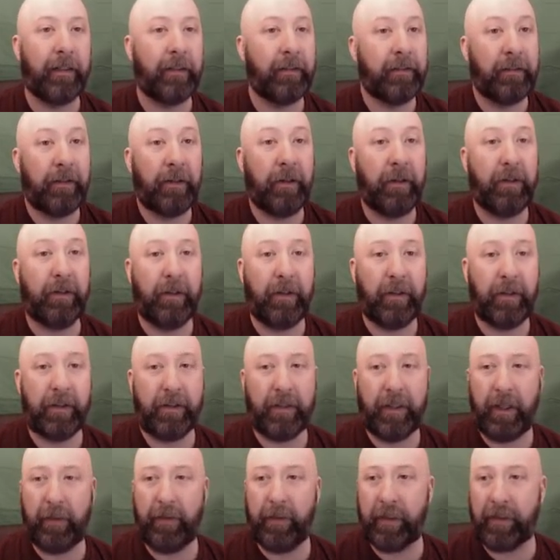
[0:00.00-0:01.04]
So I don't
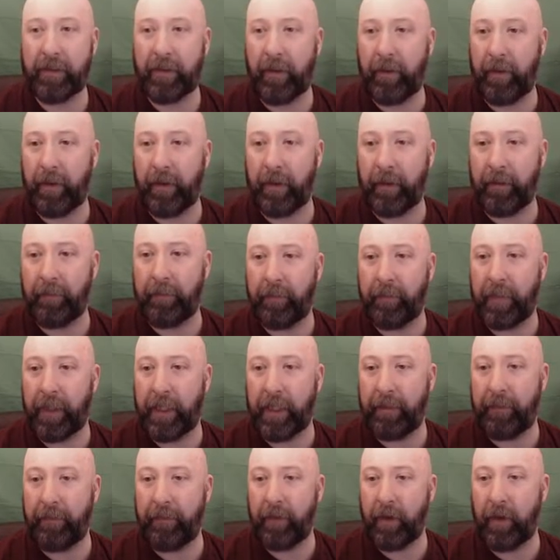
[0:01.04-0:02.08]
understand what's going on.
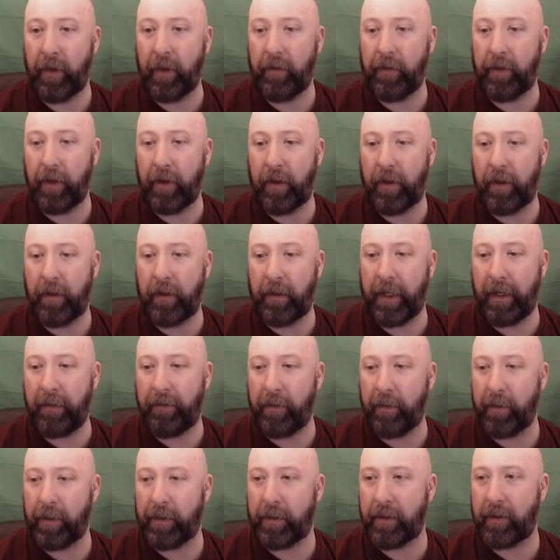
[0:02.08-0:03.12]
But overall,
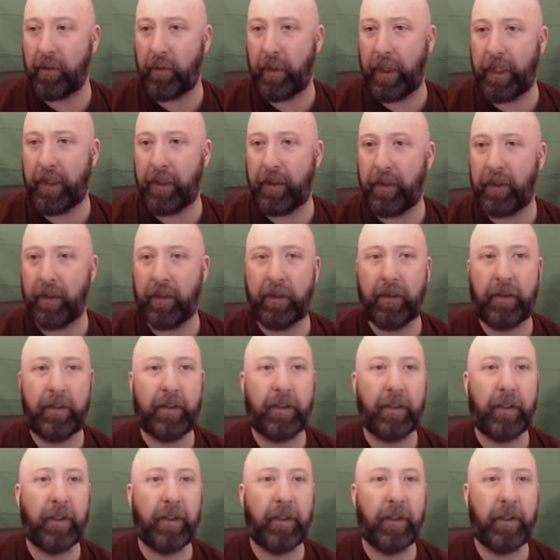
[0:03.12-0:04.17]
everyone's quite good
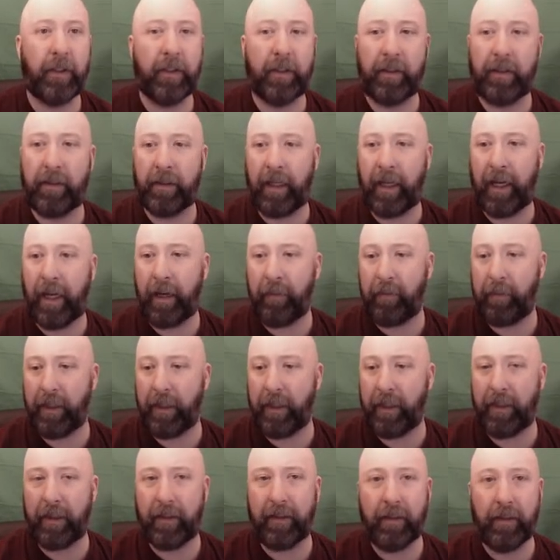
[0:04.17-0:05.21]
to
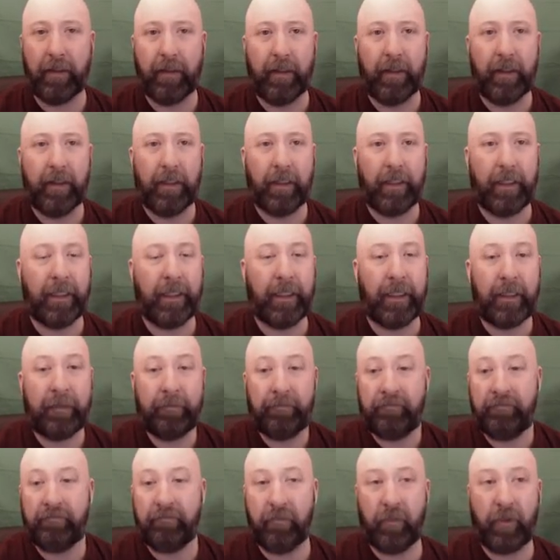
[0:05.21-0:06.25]
happy.
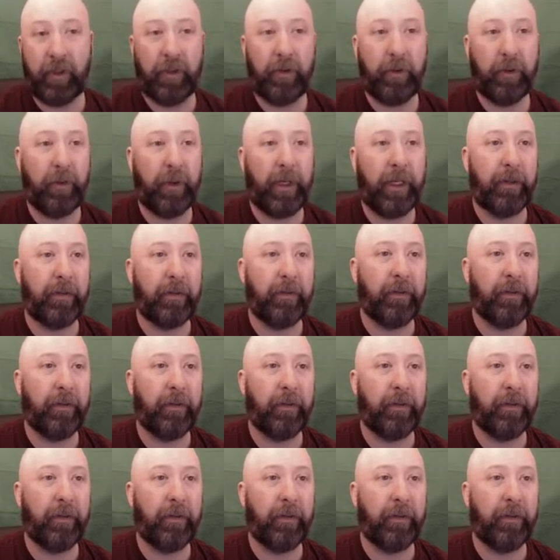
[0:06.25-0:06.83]
We're doing well.